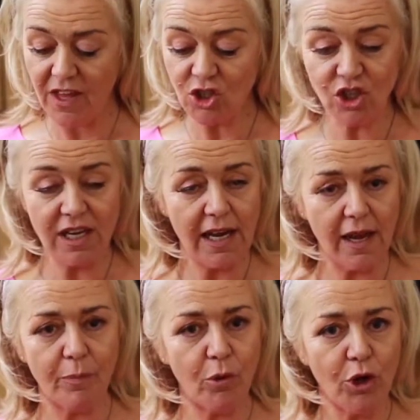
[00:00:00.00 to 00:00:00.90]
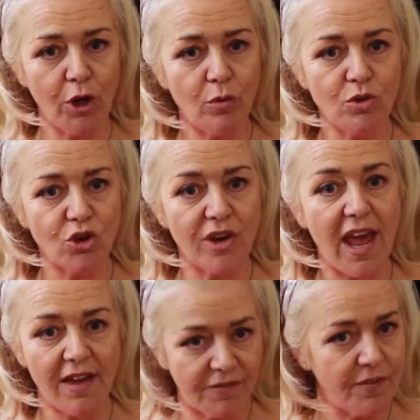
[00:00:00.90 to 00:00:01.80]
when Sheila put a note on
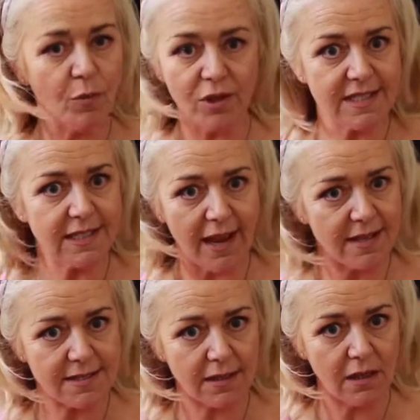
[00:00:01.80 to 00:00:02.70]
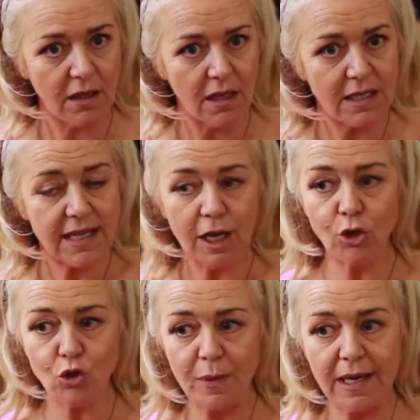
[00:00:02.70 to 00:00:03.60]
everyone's desk saying
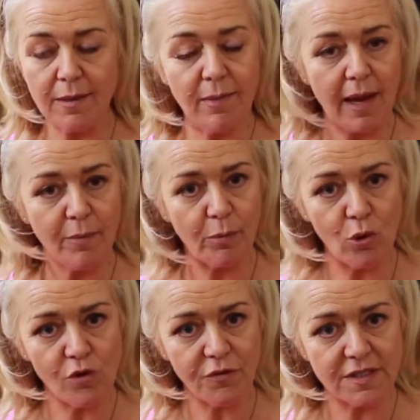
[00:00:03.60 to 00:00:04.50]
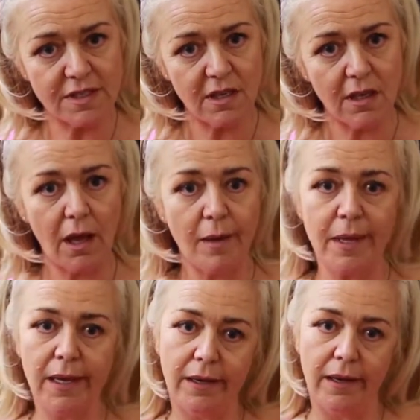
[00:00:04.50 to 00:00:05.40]
who's been eating me lemon puffs. I
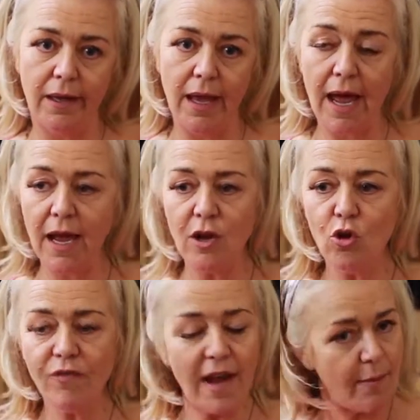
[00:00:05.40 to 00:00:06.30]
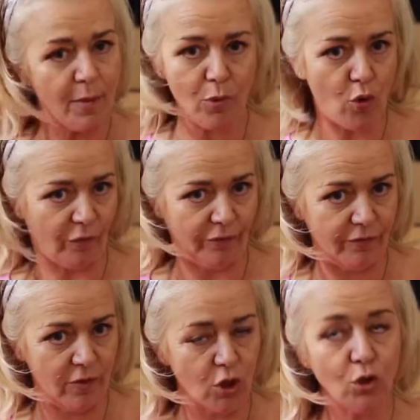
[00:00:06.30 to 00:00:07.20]
mean, I love a lemon puff.
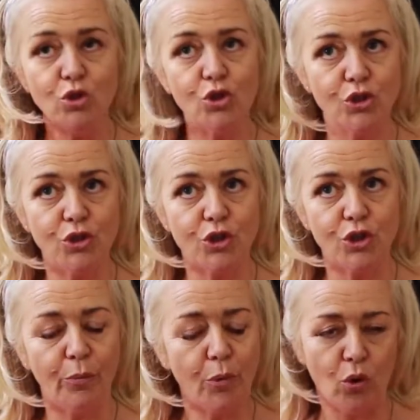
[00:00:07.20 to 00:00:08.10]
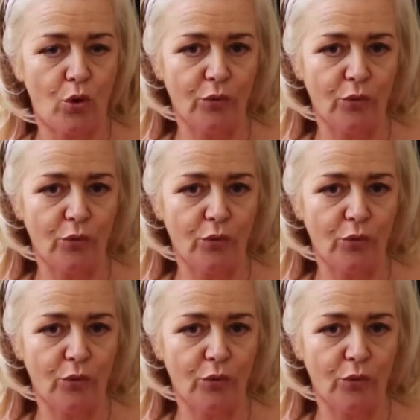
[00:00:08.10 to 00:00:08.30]
Who doesn't? But